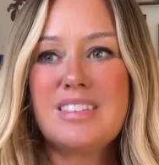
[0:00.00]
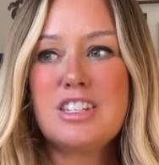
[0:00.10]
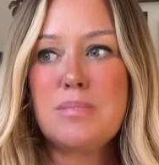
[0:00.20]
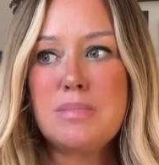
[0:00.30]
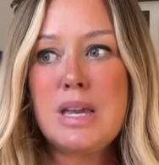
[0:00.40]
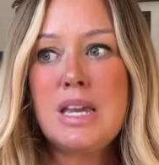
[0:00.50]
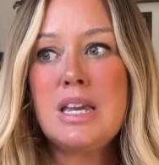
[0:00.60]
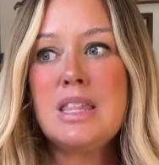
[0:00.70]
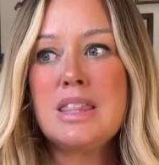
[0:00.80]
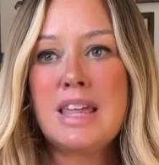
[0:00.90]
To
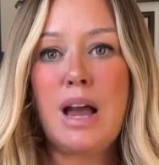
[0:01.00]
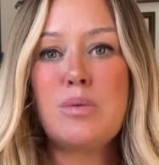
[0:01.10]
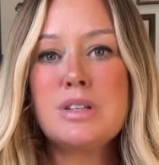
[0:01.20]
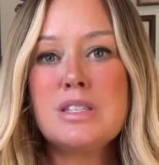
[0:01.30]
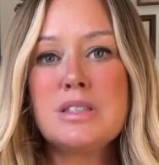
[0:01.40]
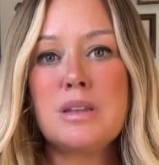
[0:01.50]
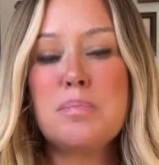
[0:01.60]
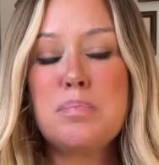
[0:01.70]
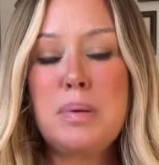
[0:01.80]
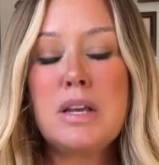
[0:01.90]
me, that was the
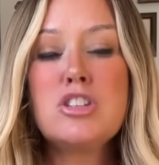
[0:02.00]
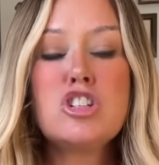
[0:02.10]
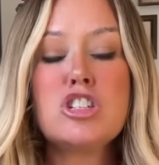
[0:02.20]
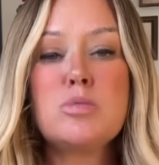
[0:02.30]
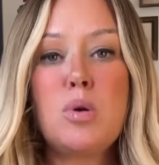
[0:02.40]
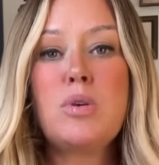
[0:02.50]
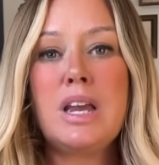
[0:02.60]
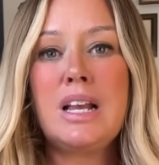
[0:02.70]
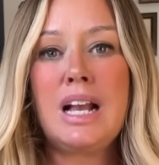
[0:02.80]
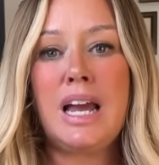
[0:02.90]
biggest
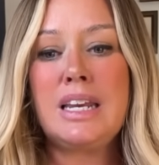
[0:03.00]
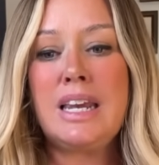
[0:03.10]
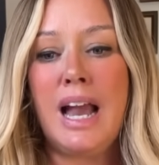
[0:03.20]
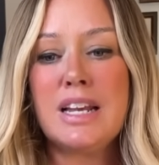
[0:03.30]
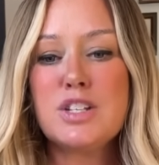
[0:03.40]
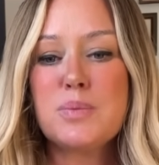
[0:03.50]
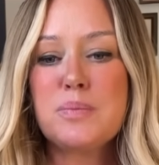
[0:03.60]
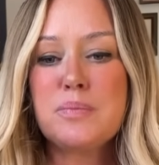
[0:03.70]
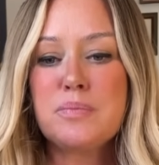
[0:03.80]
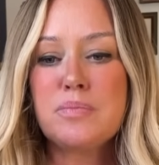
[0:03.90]
smoking gun yet.
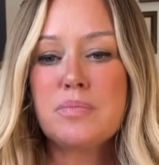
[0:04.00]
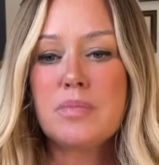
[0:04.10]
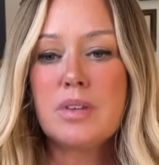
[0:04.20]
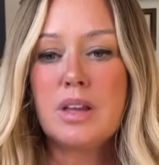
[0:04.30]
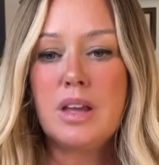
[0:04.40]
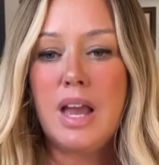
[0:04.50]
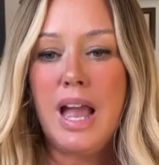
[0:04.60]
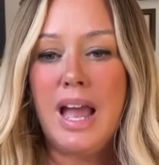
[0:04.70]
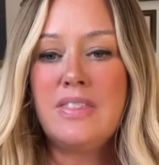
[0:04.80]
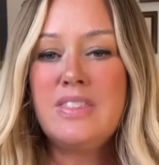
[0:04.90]

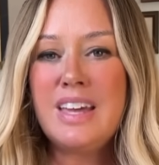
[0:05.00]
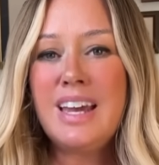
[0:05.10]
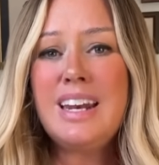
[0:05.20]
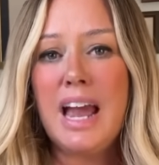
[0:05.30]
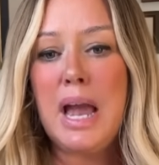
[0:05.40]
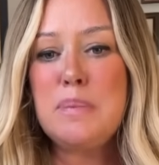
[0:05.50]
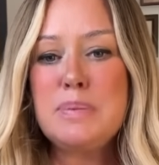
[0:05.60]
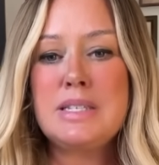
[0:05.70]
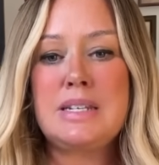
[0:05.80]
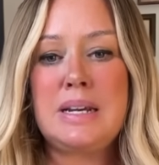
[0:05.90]
And then
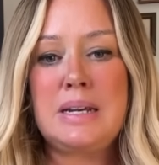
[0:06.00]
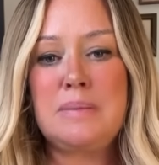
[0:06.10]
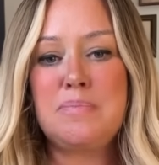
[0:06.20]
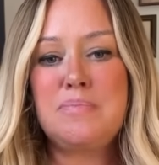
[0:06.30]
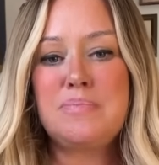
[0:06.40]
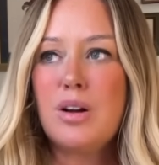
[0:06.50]
Epstein.